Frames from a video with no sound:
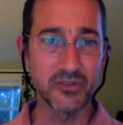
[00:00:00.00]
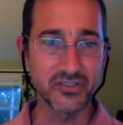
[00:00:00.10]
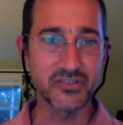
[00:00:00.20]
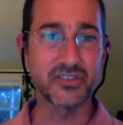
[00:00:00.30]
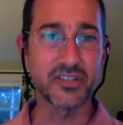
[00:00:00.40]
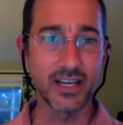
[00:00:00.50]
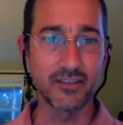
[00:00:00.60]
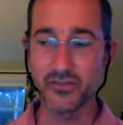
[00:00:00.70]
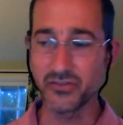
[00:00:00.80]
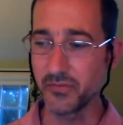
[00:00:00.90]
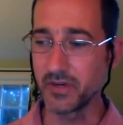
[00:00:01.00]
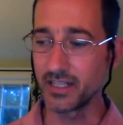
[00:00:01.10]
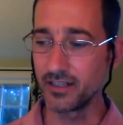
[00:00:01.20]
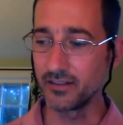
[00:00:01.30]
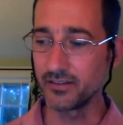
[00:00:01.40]
able to sustain for so
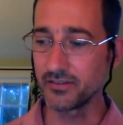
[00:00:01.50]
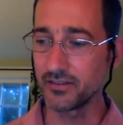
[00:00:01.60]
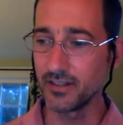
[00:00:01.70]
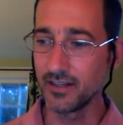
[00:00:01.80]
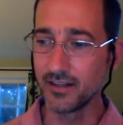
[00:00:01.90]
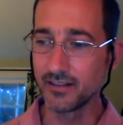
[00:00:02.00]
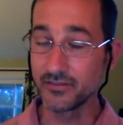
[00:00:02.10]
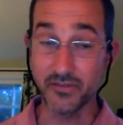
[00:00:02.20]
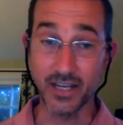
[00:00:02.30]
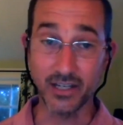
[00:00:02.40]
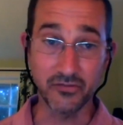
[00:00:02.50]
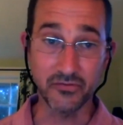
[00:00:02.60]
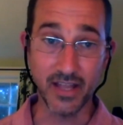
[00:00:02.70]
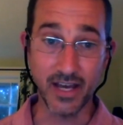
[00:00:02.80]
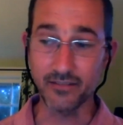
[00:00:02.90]
many years. So thank you
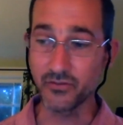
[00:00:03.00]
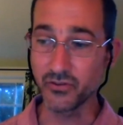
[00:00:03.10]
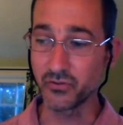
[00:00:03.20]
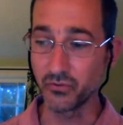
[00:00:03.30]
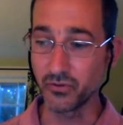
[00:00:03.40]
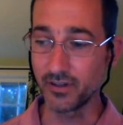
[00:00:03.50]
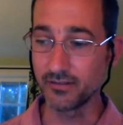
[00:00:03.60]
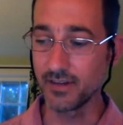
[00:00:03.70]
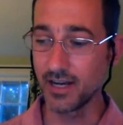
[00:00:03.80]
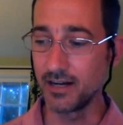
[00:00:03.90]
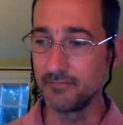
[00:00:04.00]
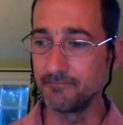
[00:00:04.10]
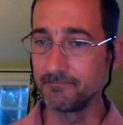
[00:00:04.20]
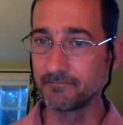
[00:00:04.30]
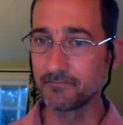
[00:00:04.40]
for that for sure.
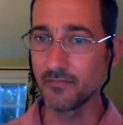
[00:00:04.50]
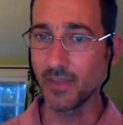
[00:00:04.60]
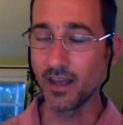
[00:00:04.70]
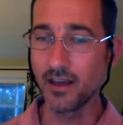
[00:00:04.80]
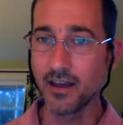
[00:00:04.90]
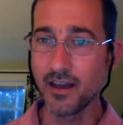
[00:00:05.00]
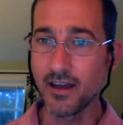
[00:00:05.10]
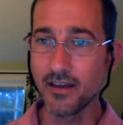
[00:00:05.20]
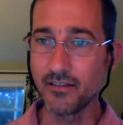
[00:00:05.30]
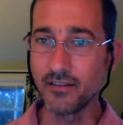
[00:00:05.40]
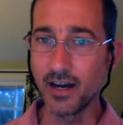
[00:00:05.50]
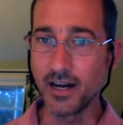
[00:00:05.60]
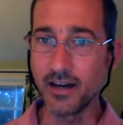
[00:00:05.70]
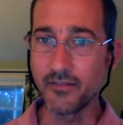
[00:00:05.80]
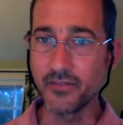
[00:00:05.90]
Um,
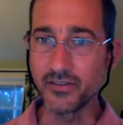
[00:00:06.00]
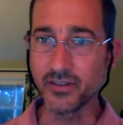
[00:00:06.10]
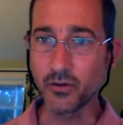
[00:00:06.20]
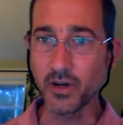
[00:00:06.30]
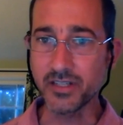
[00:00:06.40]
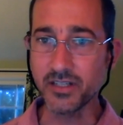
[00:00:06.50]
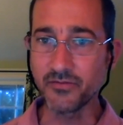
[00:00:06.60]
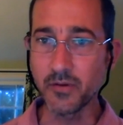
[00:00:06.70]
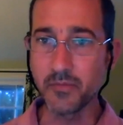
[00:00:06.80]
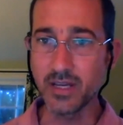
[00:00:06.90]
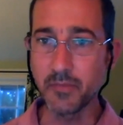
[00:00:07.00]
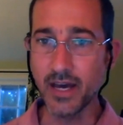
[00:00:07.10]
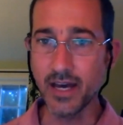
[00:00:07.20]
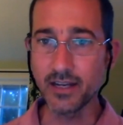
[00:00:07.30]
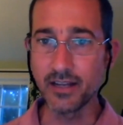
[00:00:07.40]
uh, there's a question from
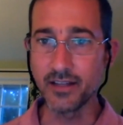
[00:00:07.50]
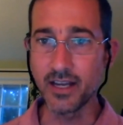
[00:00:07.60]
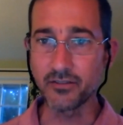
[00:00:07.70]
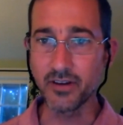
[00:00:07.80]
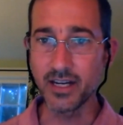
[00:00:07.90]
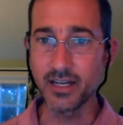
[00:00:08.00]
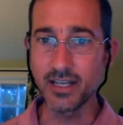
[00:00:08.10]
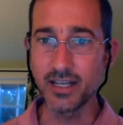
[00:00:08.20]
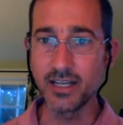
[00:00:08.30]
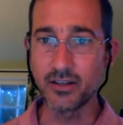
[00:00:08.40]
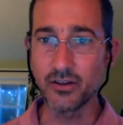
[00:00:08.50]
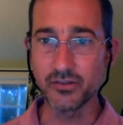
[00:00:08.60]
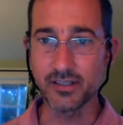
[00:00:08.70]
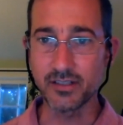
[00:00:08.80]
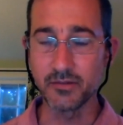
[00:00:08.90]
Yvette and the Integrated
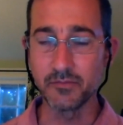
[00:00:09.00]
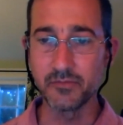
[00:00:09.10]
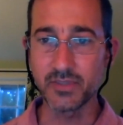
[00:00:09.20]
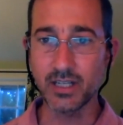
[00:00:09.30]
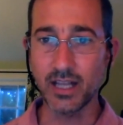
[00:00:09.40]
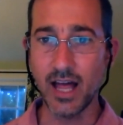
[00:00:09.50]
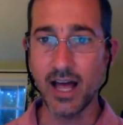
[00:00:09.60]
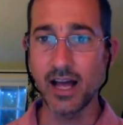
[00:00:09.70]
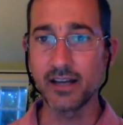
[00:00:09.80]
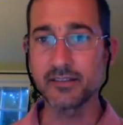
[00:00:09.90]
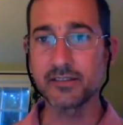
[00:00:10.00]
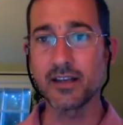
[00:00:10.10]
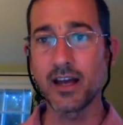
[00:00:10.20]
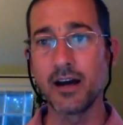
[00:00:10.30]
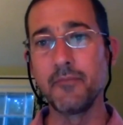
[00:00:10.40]
Ecosystems
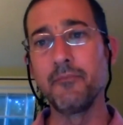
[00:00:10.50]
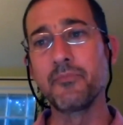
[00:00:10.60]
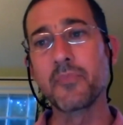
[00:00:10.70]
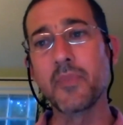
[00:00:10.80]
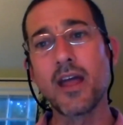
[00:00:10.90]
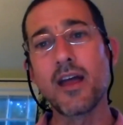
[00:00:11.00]
class um,